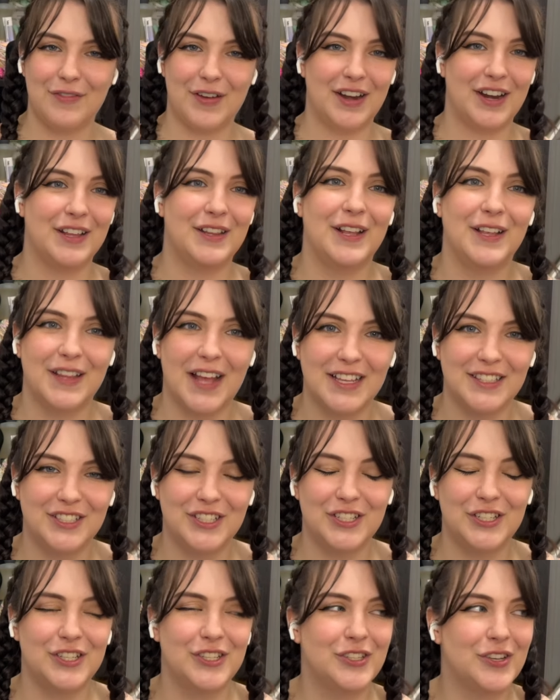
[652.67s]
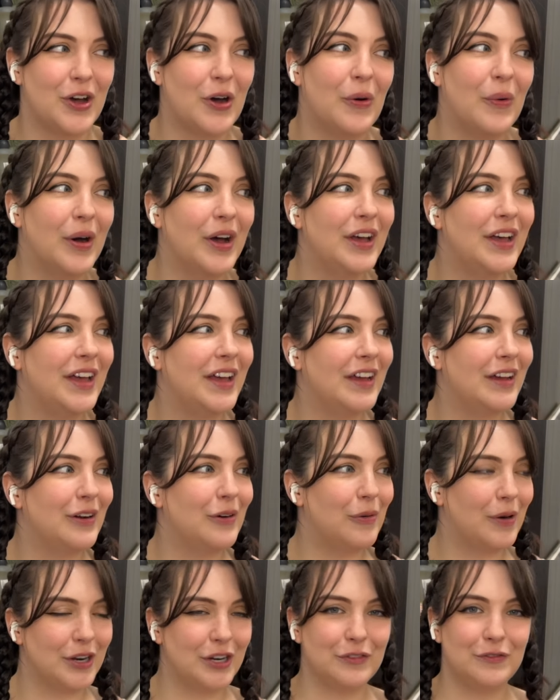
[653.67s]
And I think that's just so
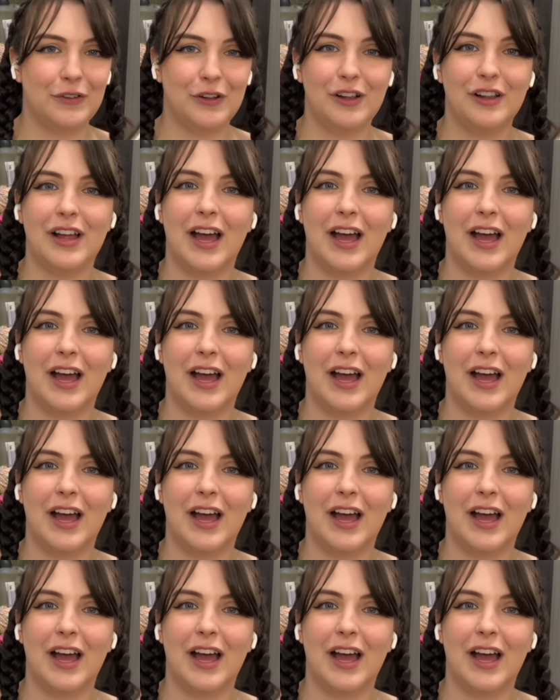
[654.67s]
wonderful.